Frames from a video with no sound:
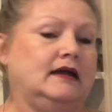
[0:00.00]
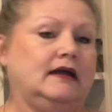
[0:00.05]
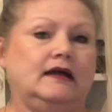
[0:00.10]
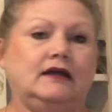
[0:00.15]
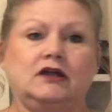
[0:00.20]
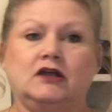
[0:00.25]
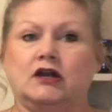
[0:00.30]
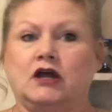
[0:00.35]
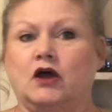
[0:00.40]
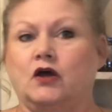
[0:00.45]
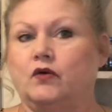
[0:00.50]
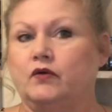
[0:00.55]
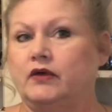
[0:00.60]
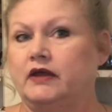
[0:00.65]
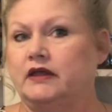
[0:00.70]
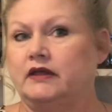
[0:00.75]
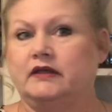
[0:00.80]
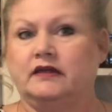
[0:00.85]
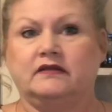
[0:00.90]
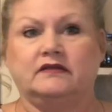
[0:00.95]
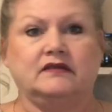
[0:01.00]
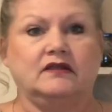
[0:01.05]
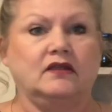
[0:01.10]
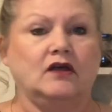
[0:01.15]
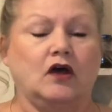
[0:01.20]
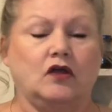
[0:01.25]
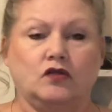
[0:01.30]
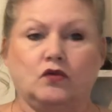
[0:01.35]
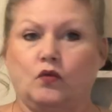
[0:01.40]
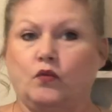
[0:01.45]
you know, it's in
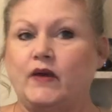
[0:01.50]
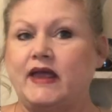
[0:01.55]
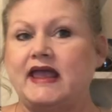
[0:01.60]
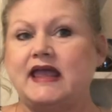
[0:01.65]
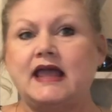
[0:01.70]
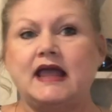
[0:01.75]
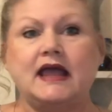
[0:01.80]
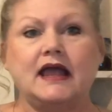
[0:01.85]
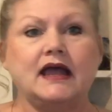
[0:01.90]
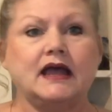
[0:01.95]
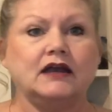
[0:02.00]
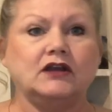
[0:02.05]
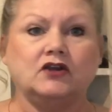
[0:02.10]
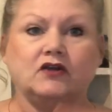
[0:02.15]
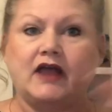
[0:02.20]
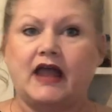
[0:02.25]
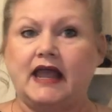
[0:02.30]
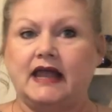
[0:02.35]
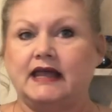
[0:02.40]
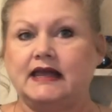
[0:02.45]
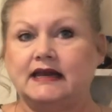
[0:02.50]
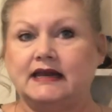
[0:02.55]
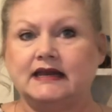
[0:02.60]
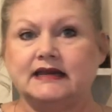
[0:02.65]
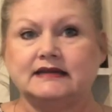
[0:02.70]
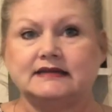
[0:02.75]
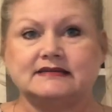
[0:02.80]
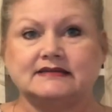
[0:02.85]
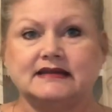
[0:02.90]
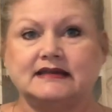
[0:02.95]
on the weekend, you can't get
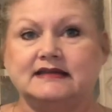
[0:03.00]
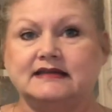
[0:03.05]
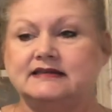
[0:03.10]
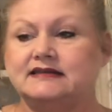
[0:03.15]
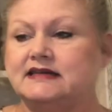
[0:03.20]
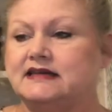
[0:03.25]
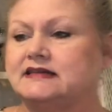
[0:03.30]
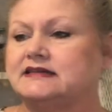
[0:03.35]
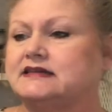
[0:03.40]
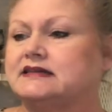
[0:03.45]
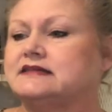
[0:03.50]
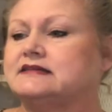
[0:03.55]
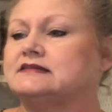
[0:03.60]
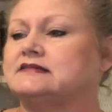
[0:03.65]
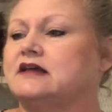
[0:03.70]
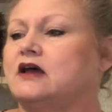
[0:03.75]
in to see the dentist.